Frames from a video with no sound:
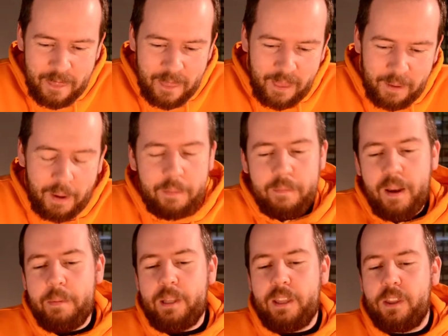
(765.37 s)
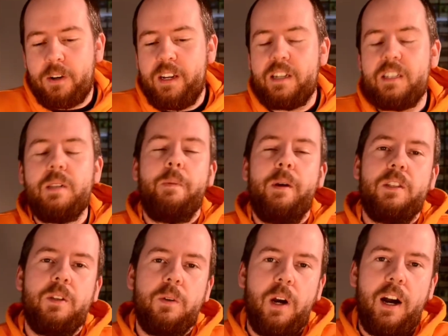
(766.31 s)
Maybe 3 is a bit
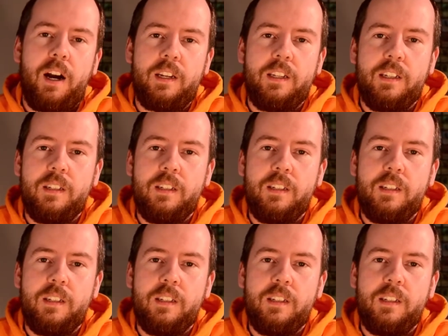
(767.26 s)
too high.